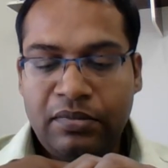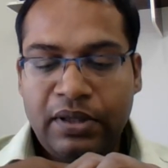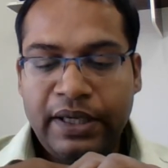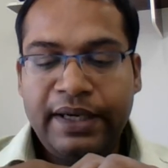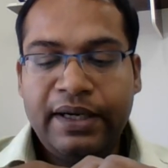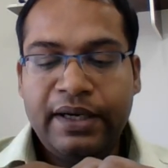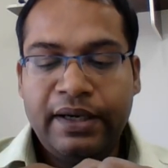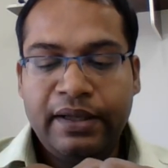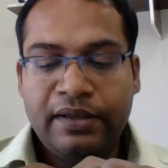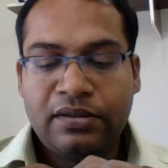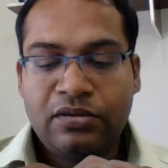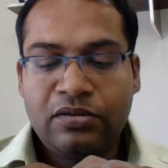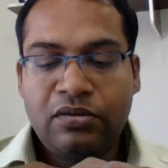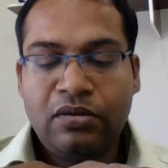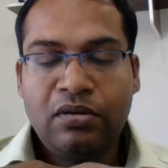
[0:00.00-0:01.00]
entities.
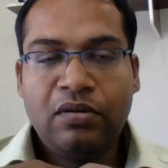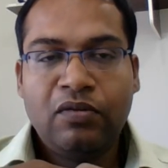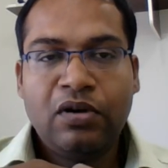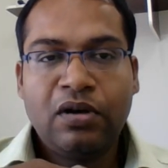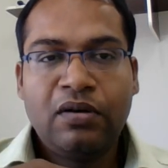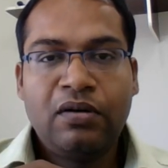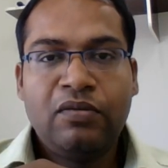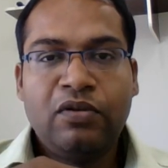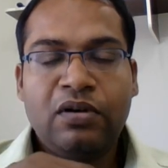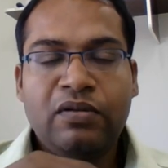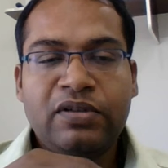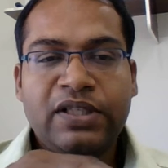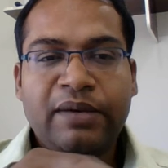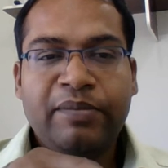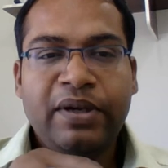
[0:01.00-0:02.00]
So what
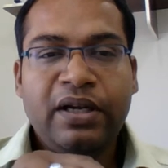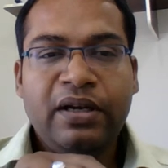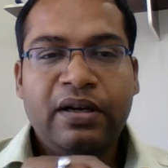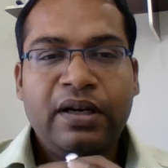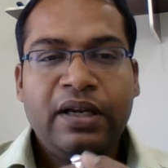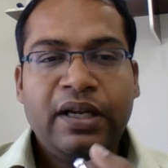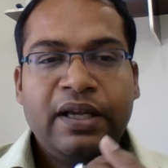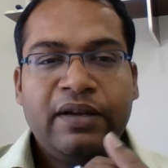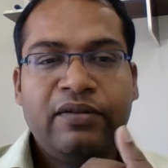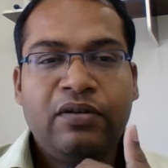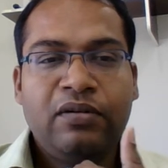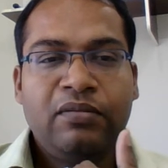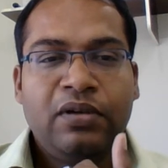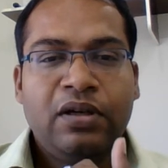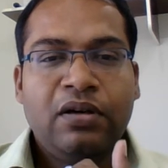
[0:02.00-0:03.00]
was happening earlier, like the
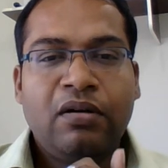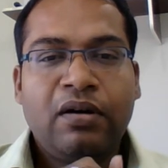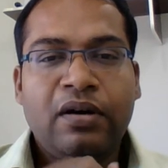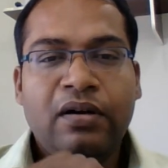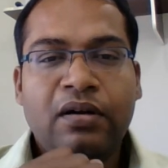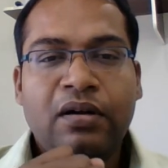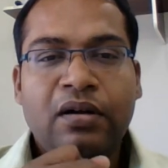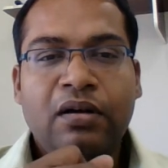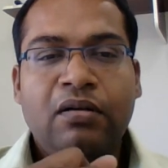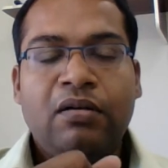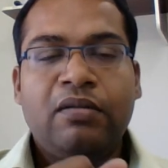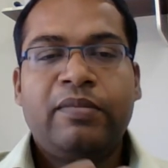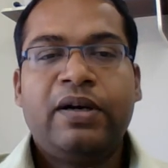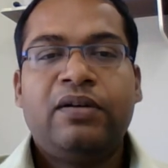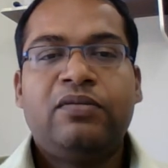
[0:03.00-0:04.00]

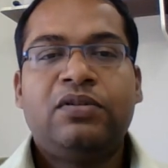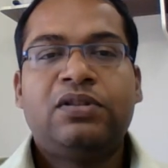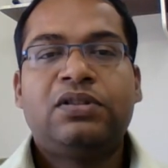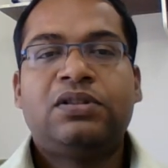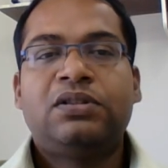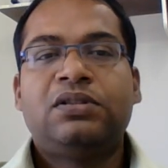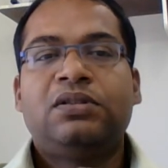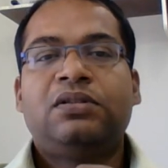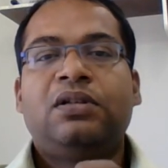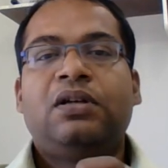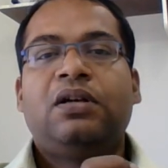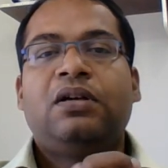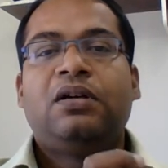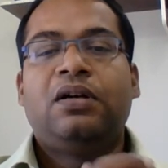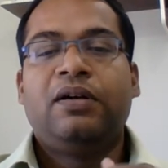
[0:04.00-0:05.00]
government was
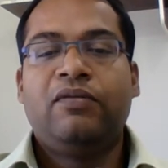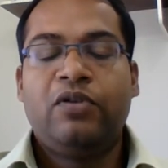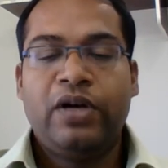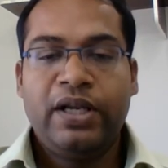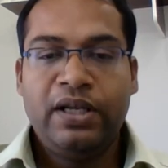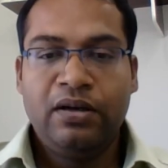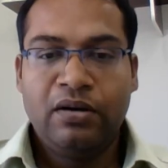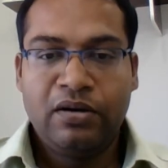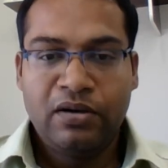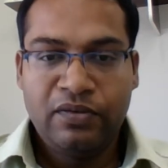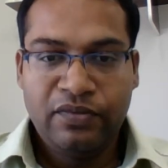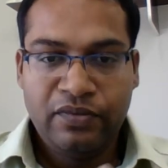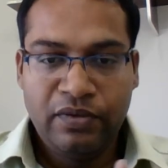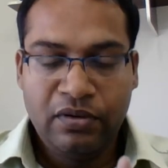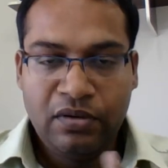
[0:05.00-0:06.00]
awarding a lot
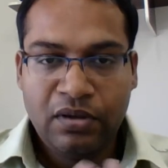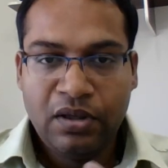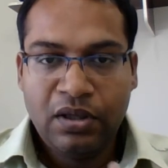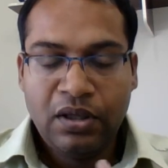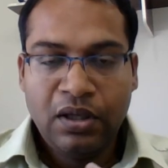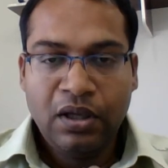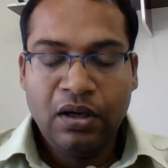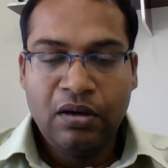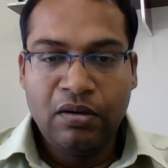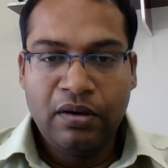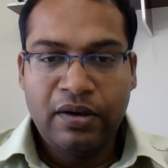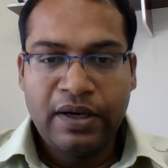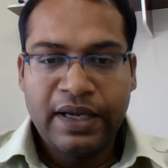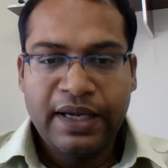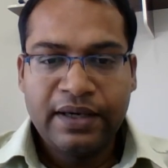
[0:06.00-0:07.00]
of
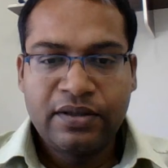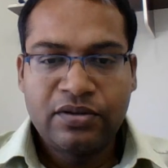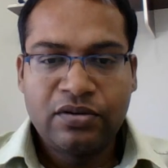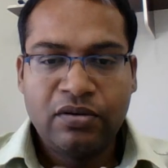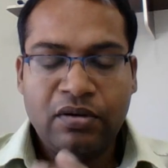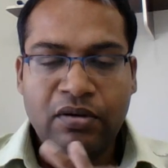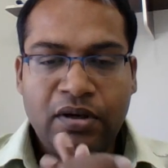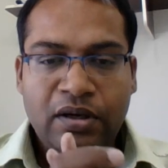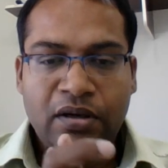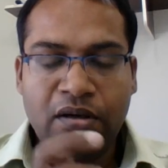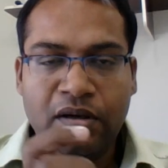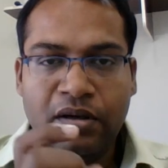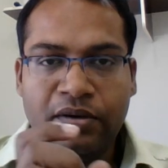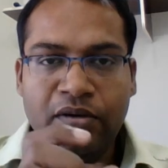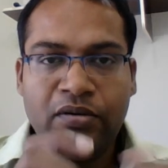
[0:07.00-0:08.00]
contracts or
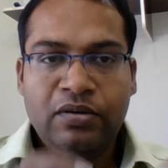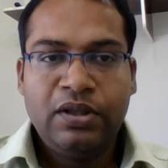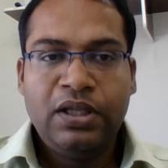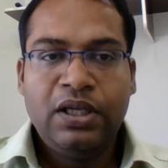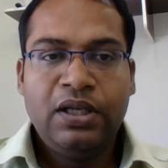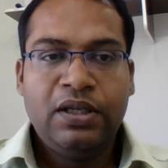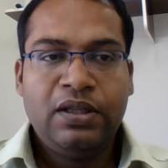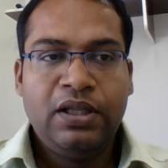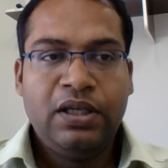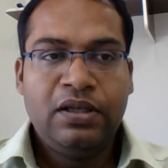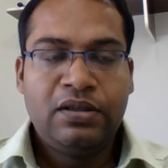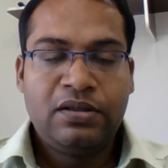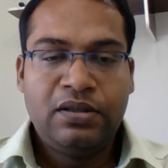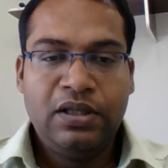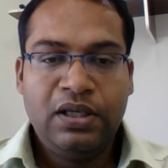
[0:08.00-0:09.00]
the
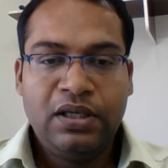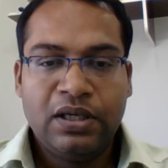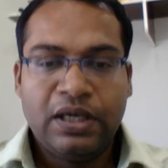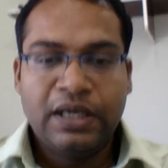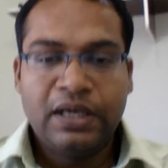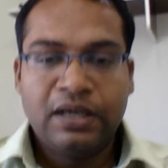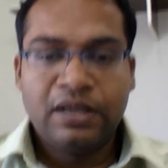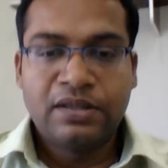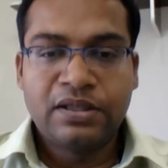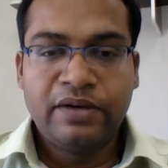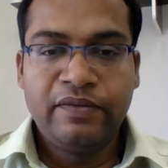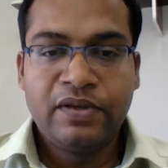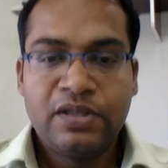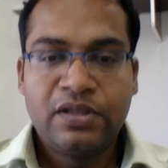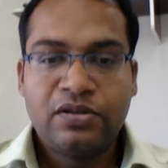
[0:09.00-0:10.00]

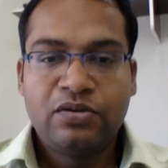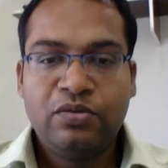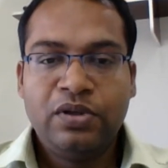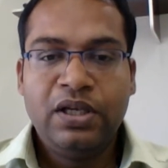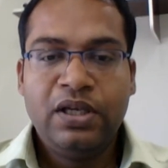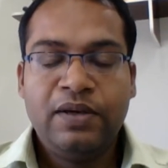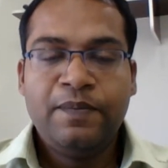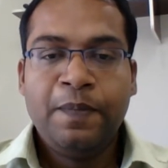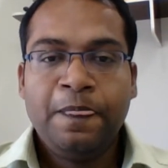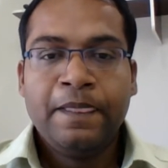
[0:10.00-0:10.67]
services to the